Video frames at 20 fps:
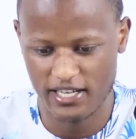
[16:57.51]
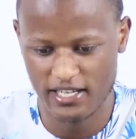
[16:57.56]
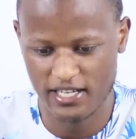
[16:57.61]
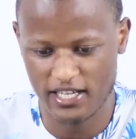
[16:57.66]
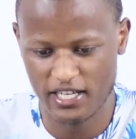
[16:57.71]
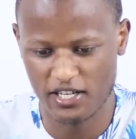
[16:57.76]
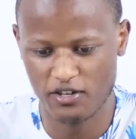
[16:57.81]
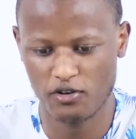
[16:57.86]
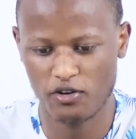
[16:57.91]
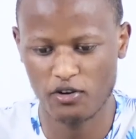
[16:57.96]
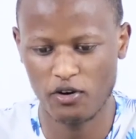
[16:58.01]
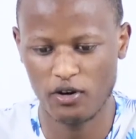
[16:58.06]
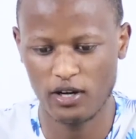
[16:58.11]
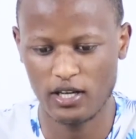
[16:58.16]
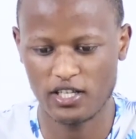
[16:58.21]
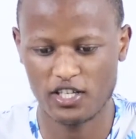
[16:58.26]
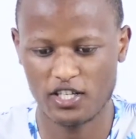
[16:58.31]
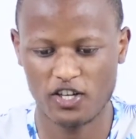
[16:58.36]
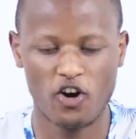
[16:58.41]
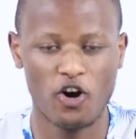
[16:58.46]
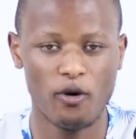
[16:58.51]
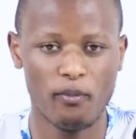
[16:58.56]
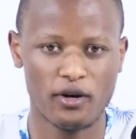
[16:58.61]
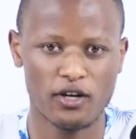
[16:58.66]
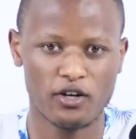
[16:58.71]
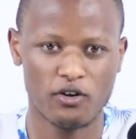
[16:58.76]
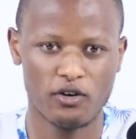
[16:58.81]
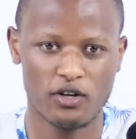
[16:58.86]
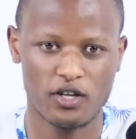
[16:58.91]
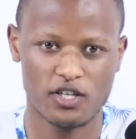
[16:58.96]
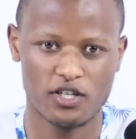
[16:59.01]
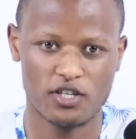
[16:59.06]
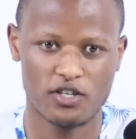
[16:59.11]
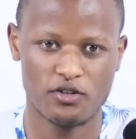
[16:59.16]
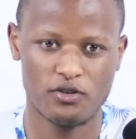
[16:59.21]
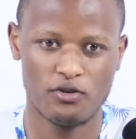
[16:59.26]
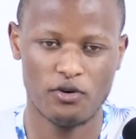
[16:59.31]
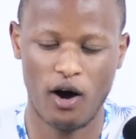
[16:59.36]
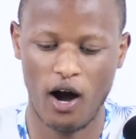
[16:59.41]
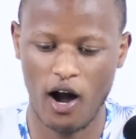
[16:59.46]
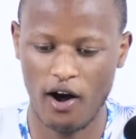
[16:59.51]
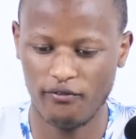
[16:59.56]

general knowledge, common knowledge you